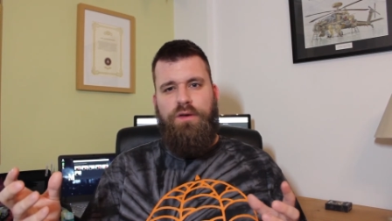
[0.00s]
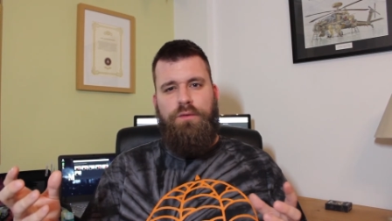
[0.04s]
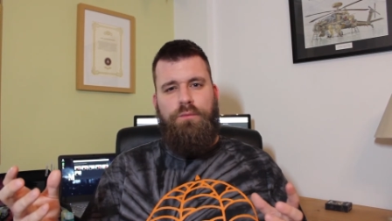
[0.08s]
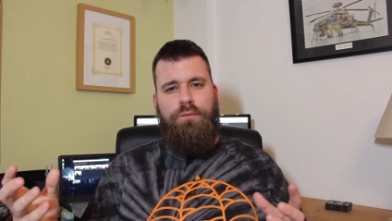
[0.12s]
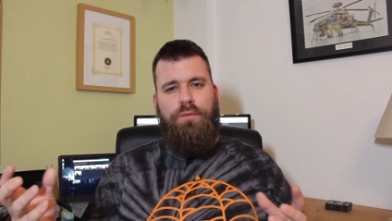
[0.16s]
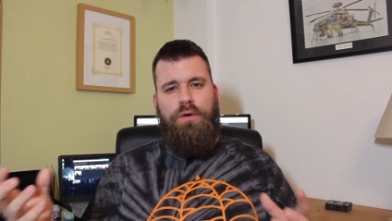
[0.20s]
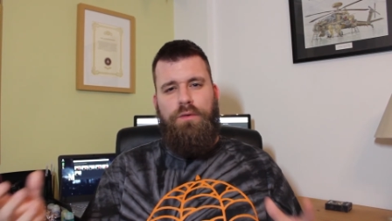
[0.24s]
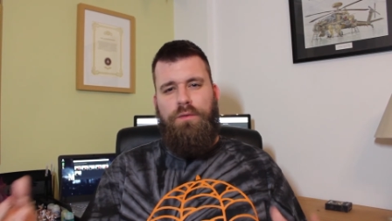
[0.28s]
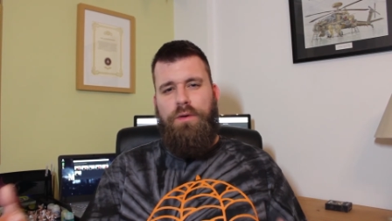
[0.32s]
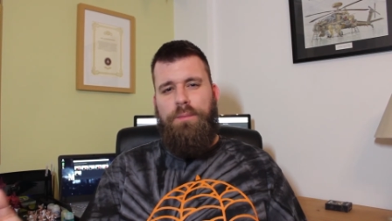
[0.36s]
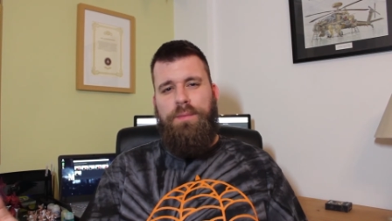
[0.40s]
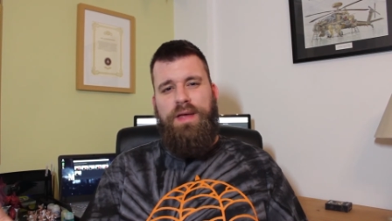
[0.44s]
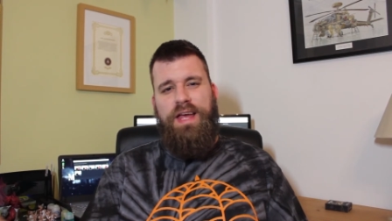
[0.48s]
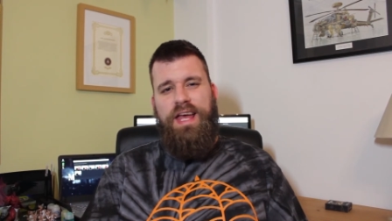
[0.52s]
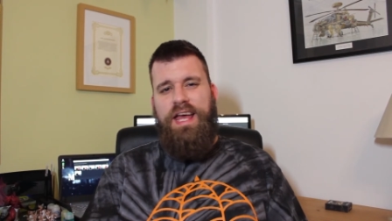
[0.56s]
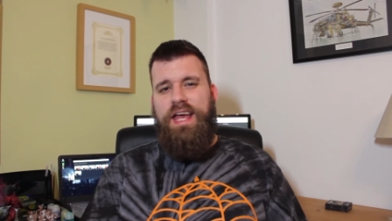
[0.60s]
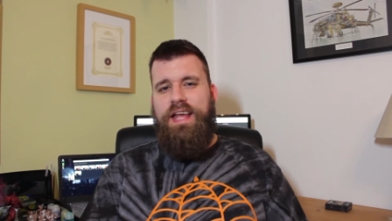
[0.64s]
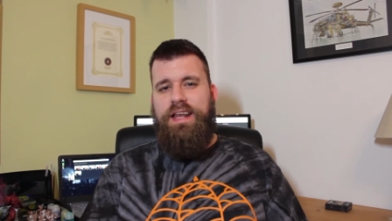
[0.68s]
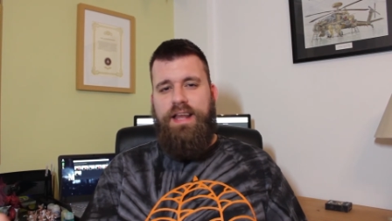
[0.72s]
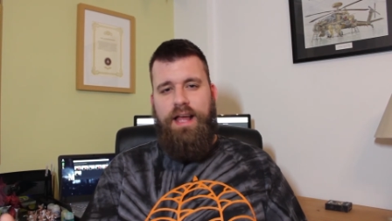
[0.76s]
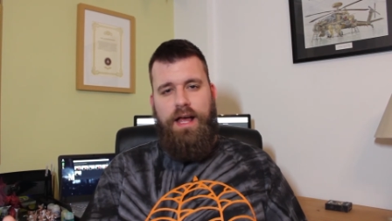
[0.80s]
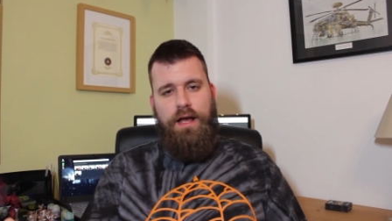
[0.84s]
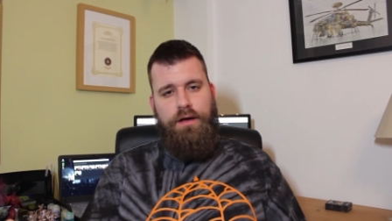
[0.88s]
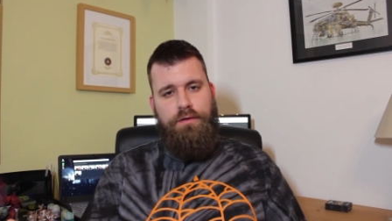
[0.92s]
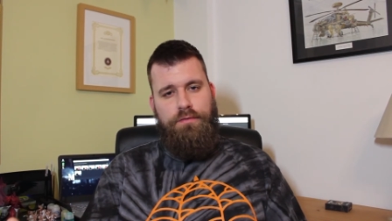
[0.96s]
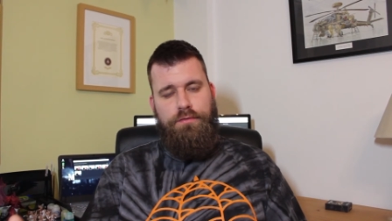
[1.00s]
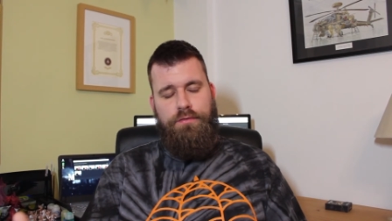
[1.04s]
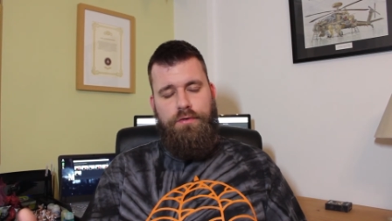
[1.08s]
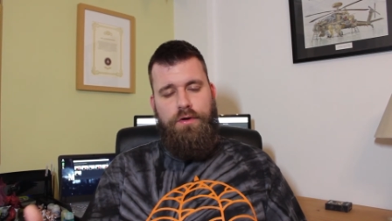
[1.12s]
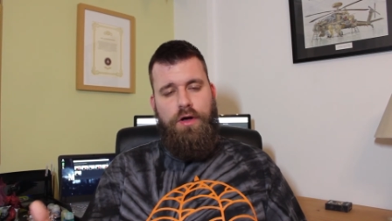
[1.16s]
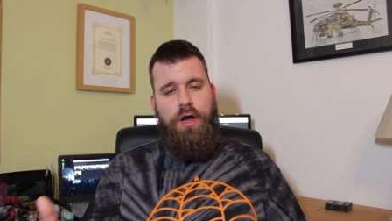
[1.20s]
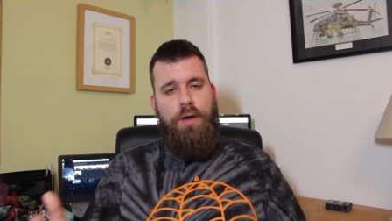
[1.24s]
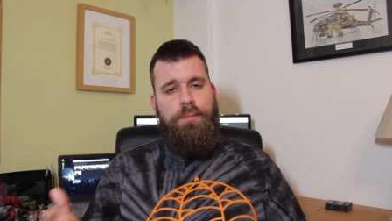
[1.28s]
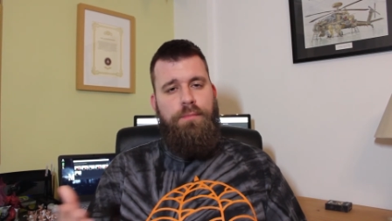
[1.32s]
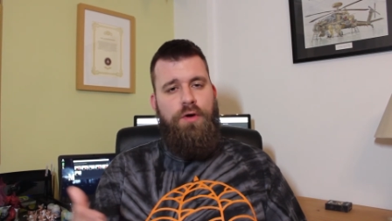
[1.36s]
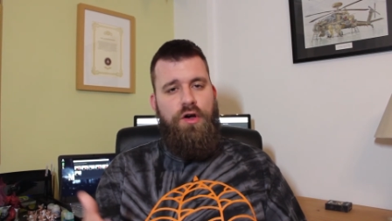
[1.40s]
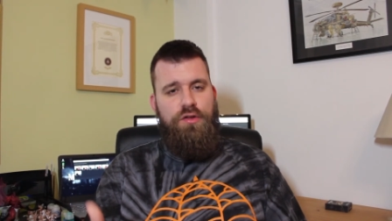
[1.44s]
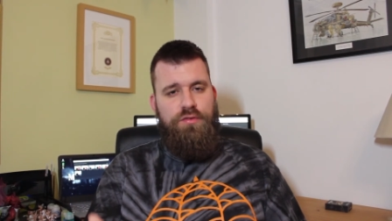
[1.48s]
well, I'm here now,
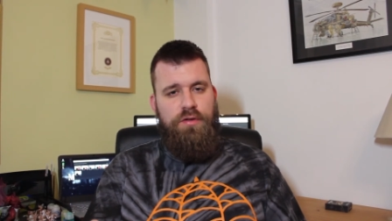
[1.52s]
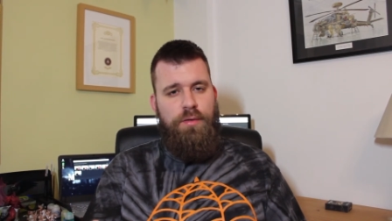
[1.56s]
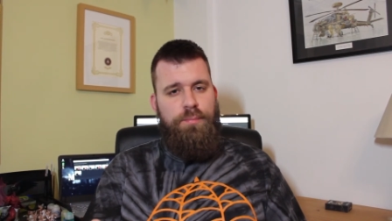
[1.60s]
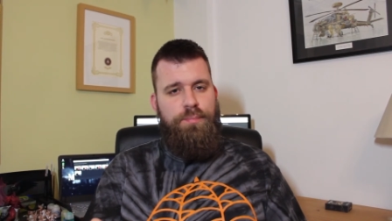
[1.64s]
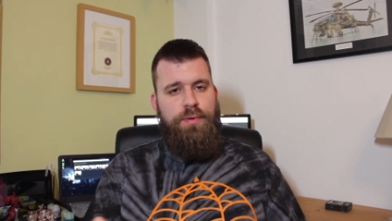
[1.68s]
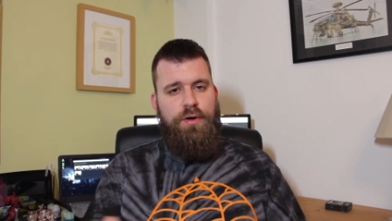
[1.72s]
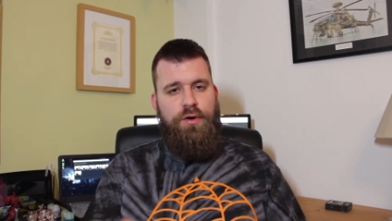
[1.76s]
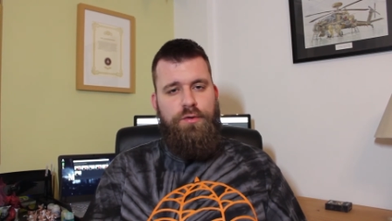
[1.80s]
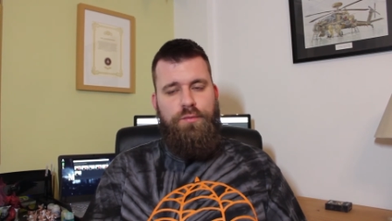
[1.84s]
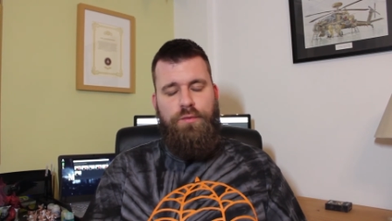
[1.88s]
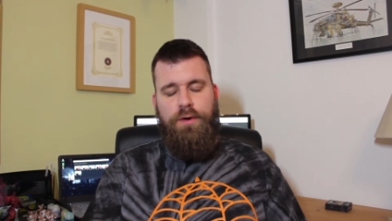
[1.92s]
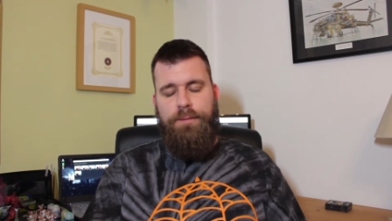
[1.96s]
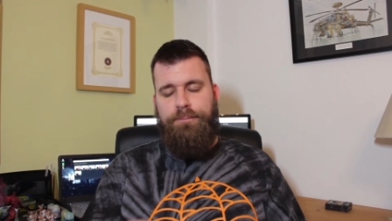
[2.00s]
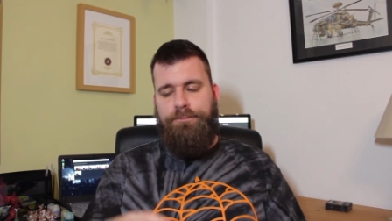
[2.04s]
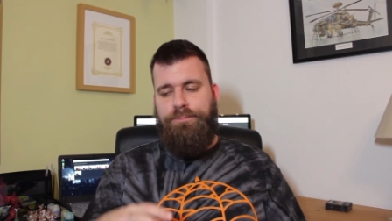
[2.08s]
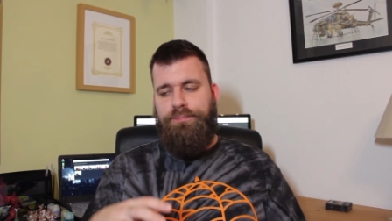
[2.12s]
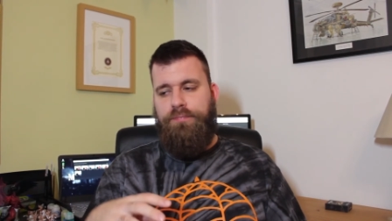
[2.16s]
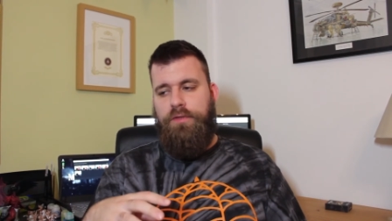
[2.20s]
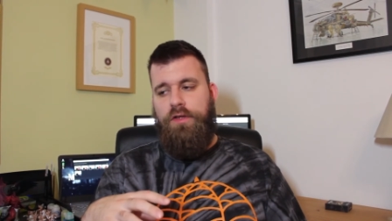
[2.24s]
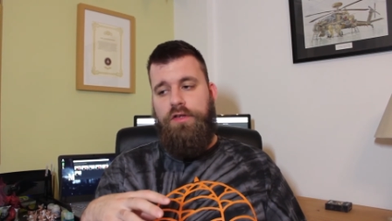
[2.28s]
I might as well build one.